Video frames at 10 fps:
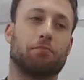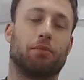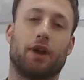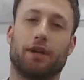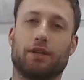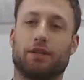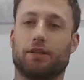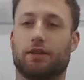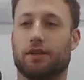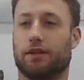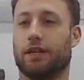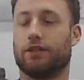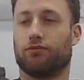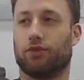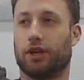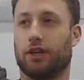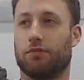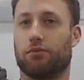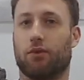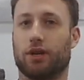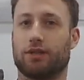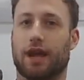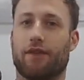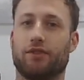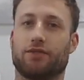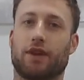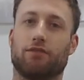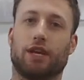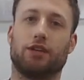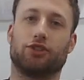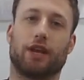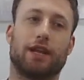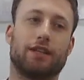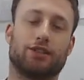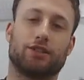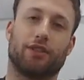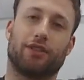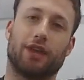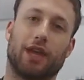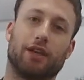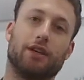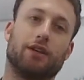but it's really important to have this foundation. And this is the thing.